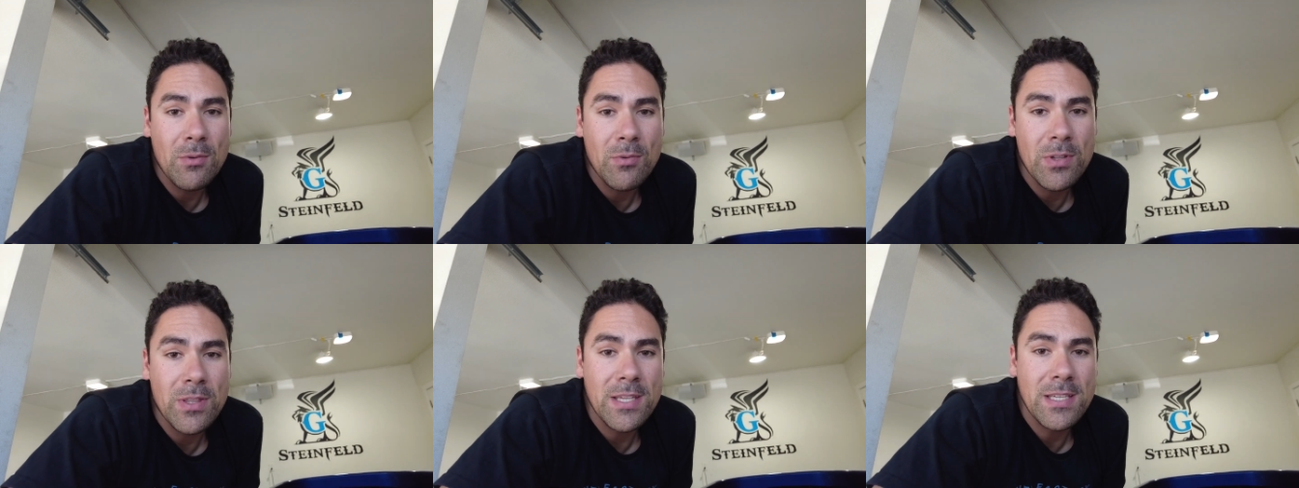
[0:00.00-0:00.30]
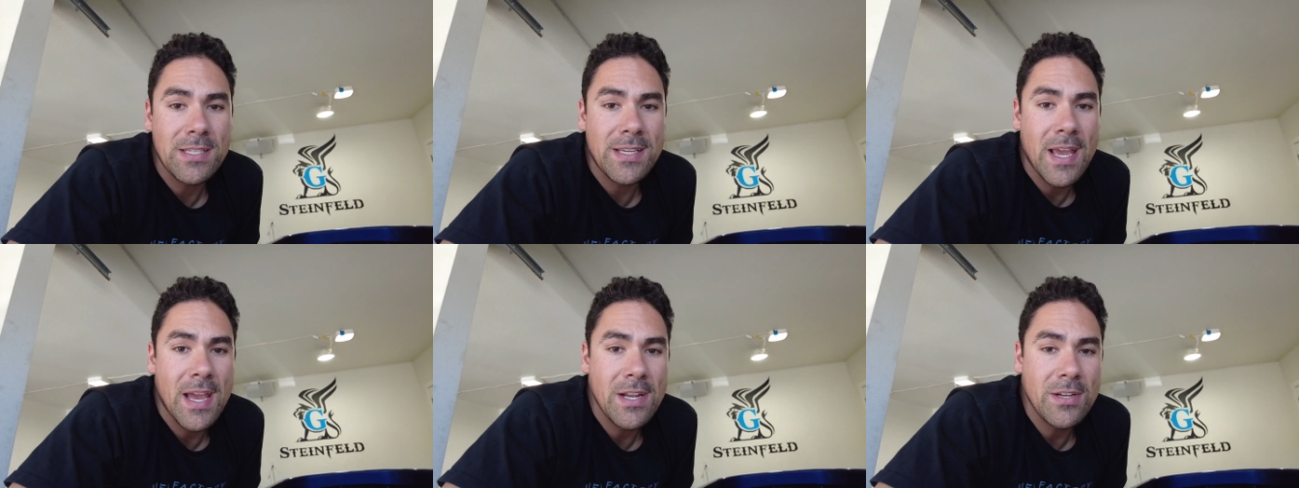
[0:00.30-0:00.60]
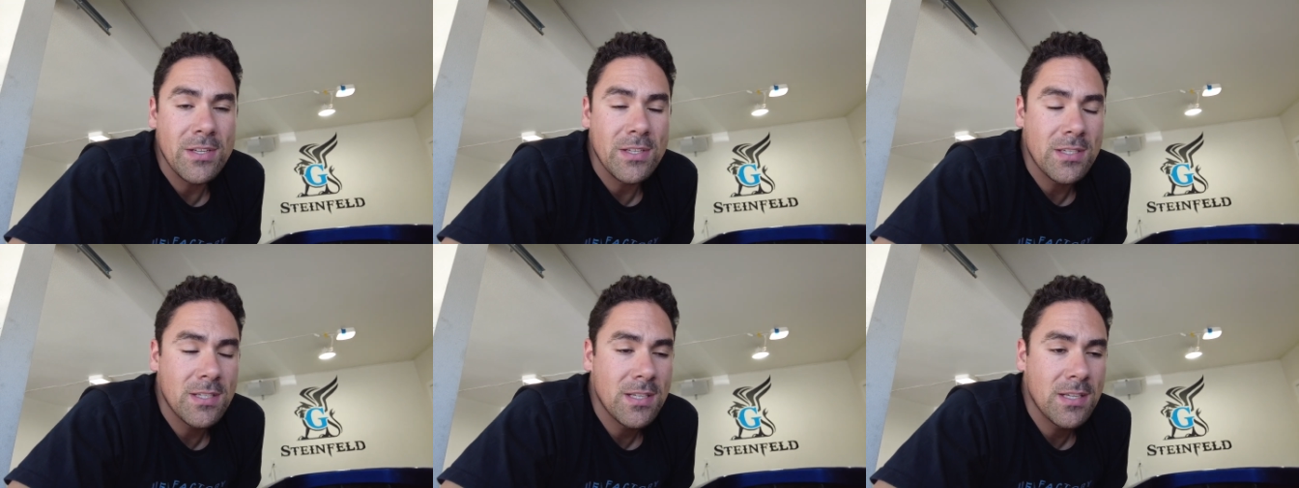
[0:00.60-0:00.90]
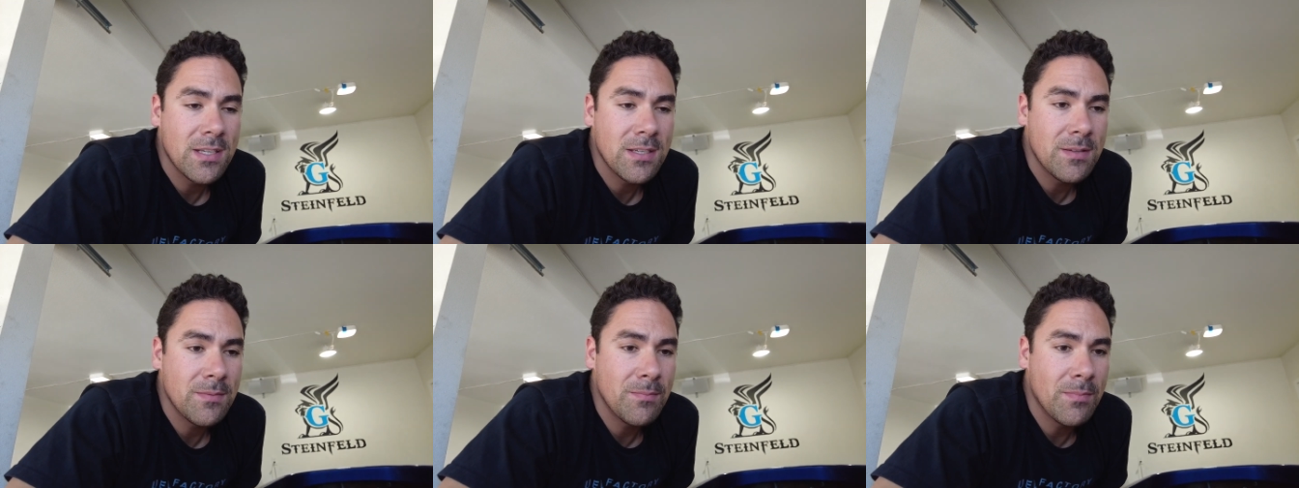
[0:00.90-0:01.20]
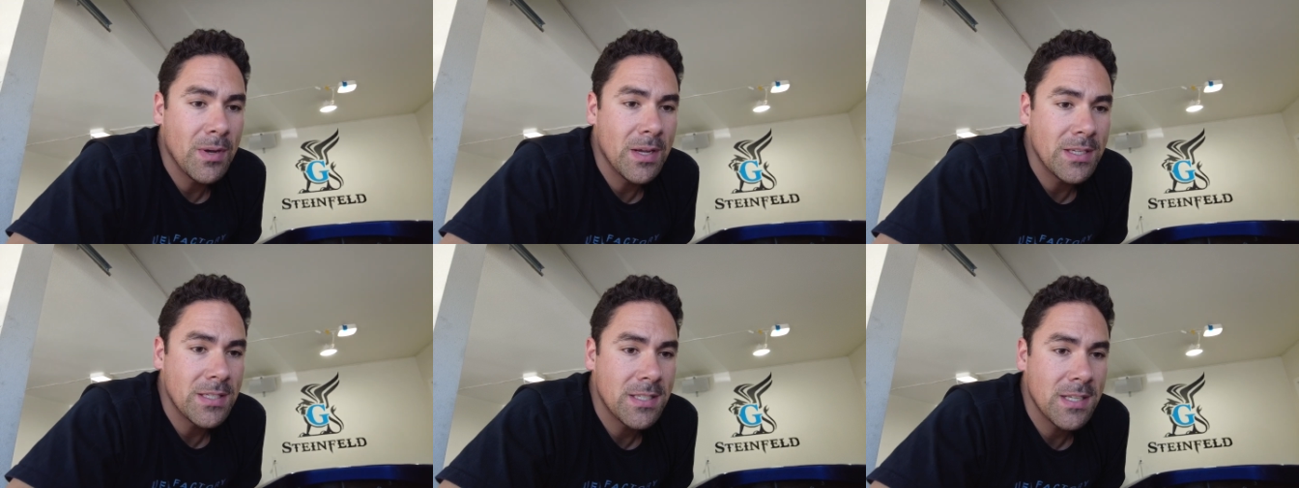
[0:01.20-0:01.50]
with these gauges.
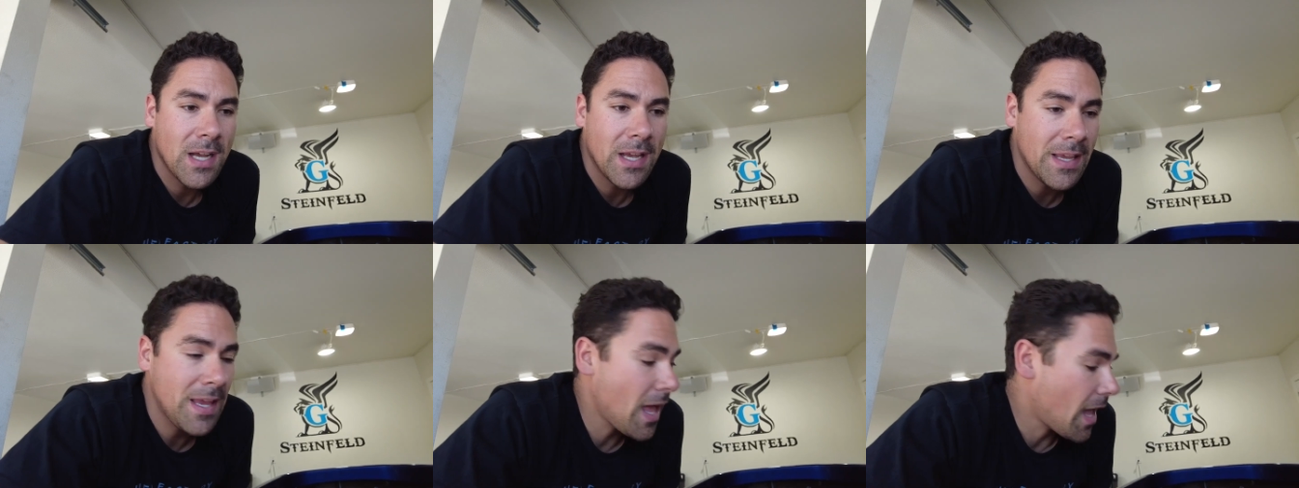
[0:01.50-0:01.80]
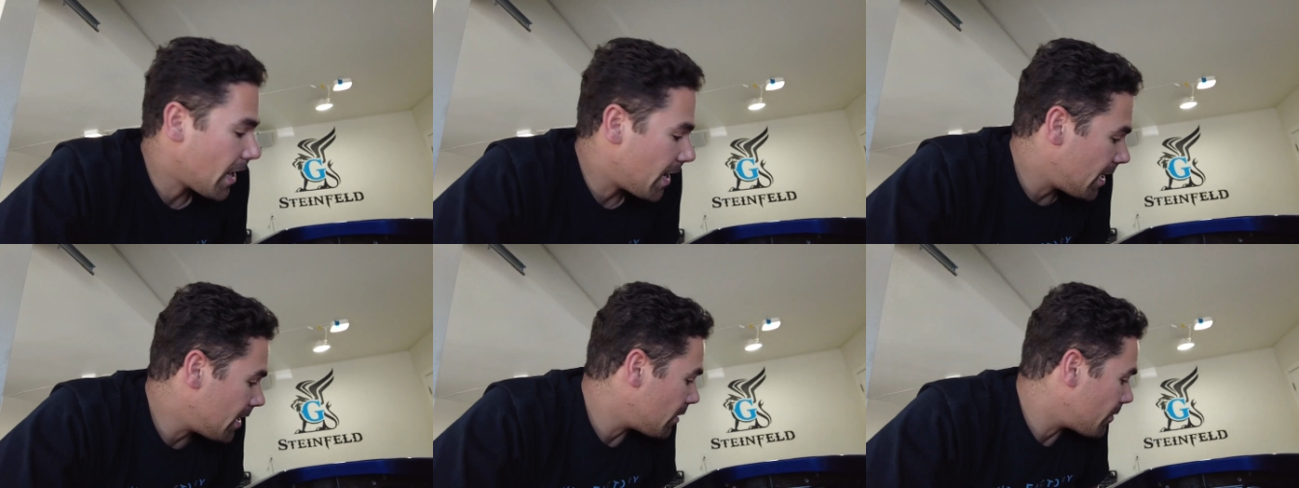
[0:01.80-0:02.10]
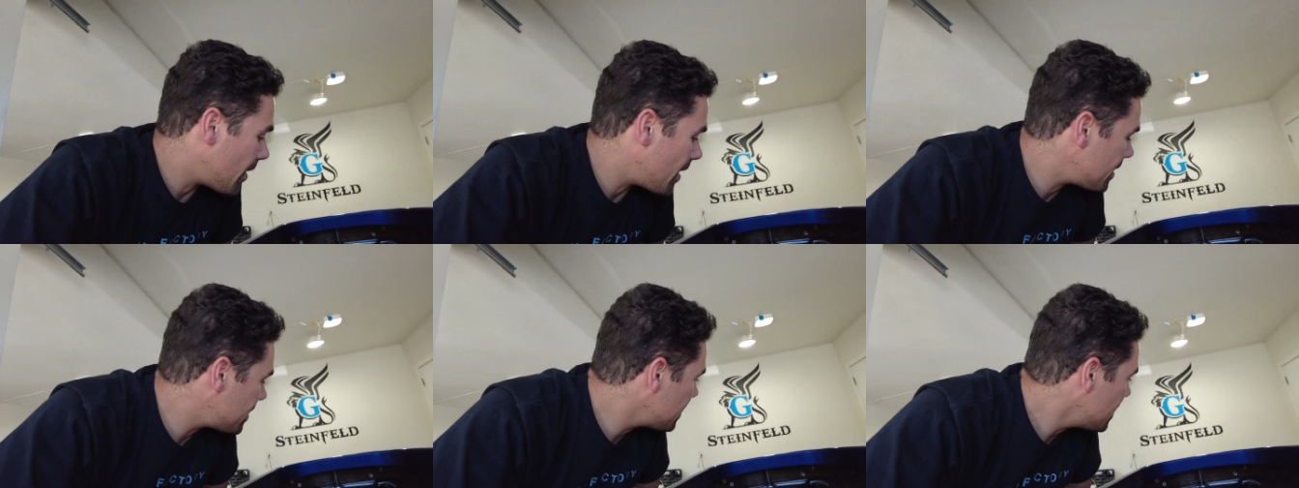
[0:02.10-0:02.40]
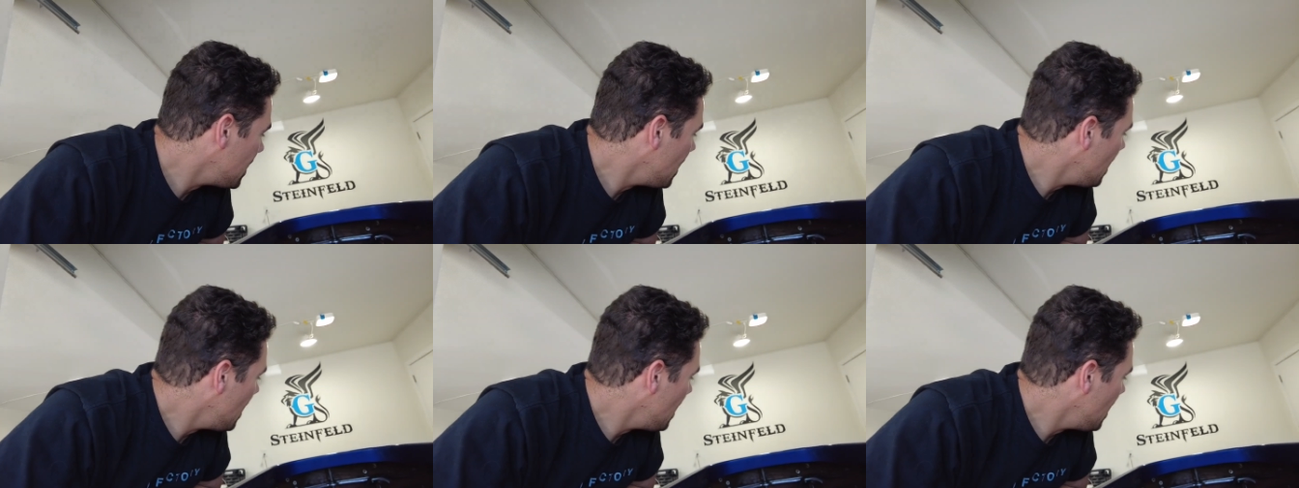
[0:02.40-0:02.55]
But anyways,